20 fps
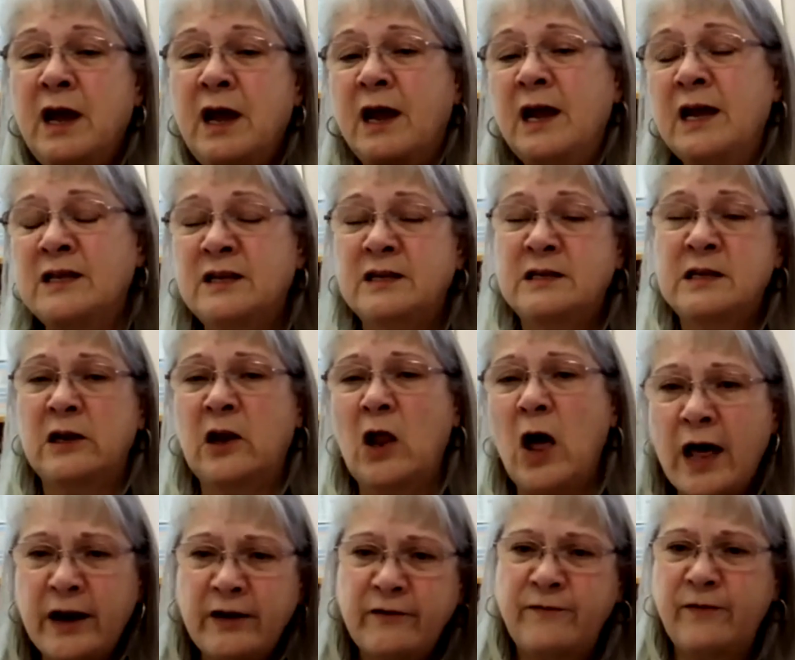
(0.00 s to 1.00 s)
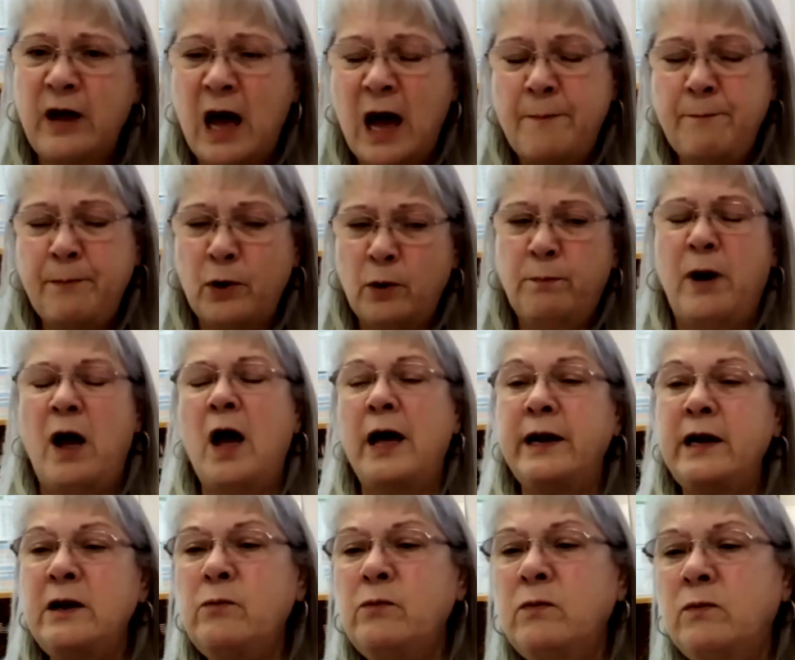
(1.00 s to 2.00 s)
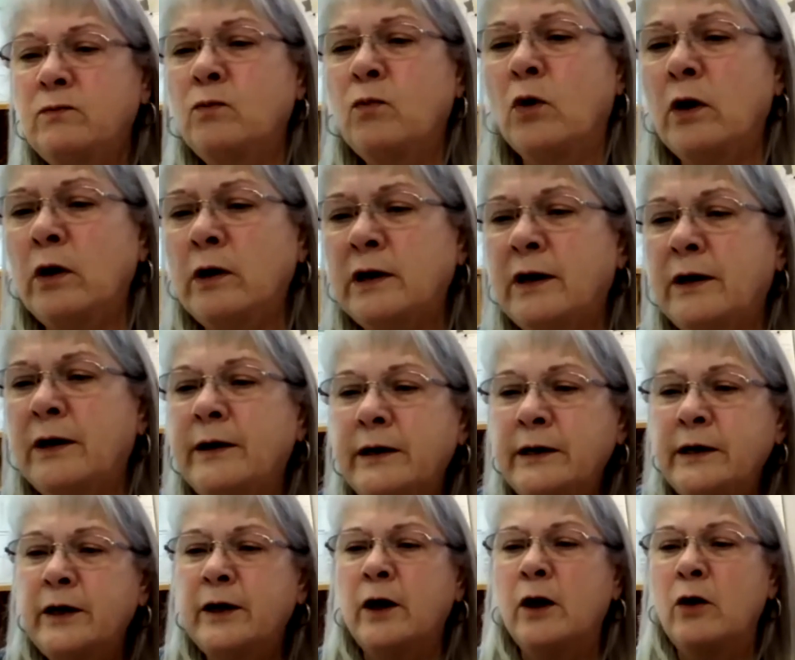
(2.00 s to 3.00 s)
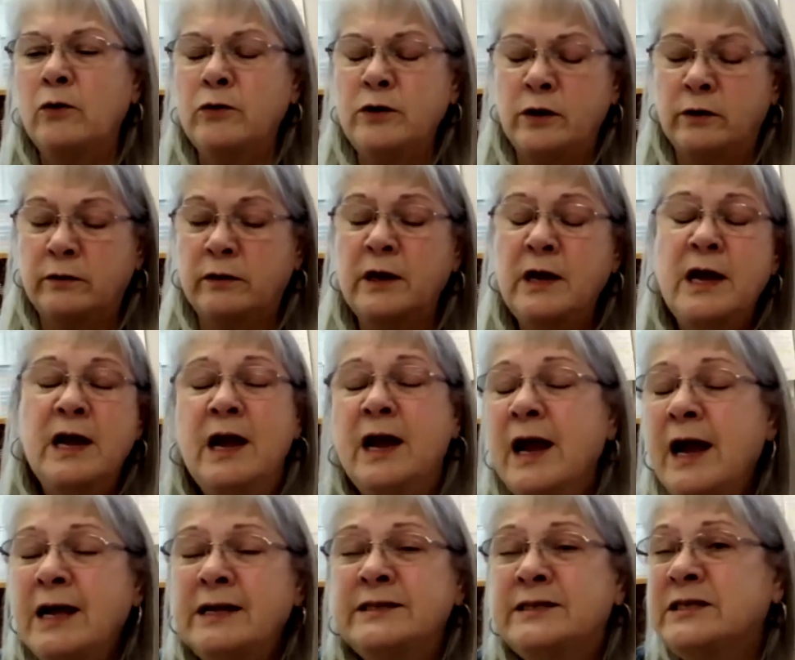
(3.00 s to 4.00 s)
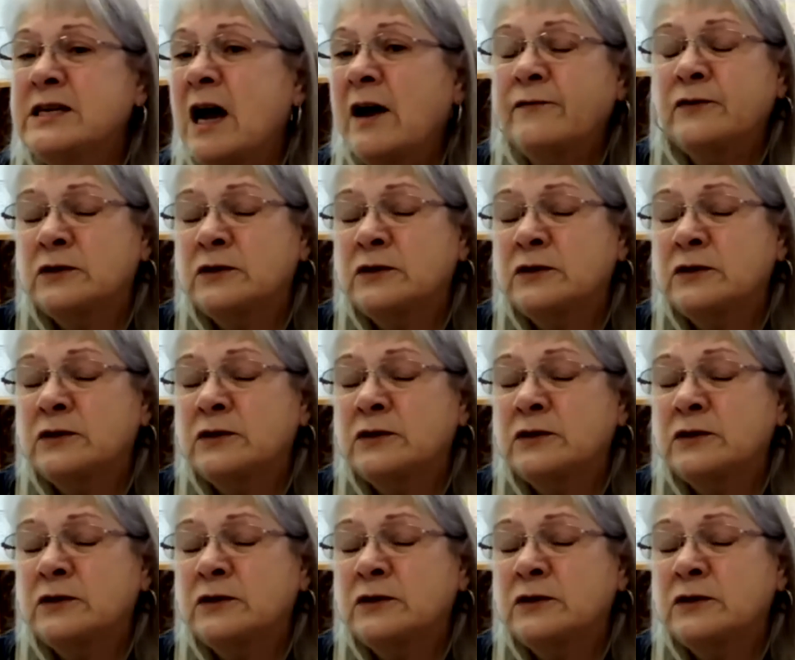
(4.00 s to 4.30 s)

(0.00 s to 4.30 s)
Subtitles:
It's a lot of upper body work, and stuff.